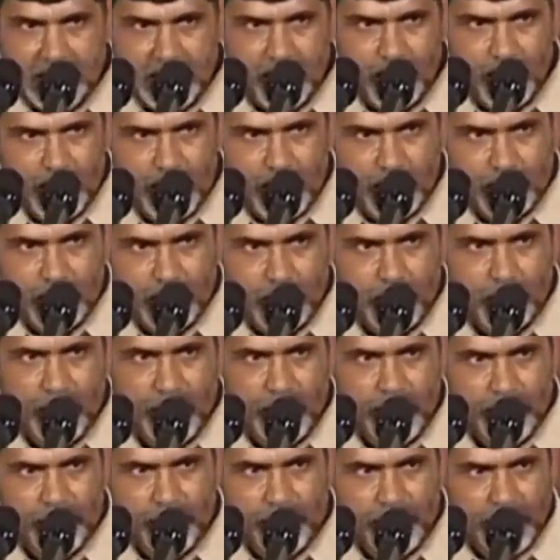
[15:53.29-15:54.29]
I want to show
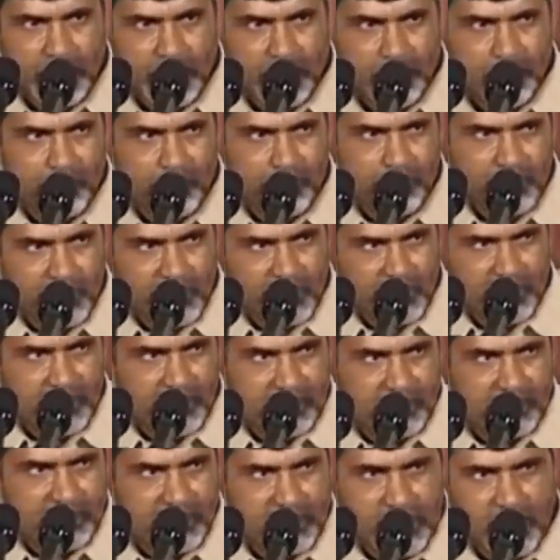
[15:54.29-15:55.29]
one film that
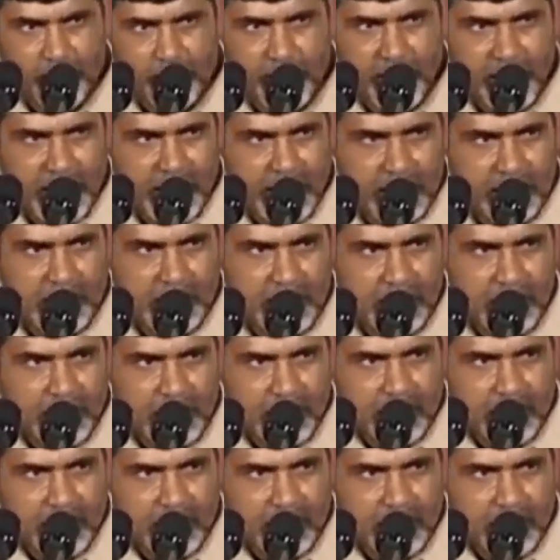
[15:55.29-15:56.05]
is three minutes.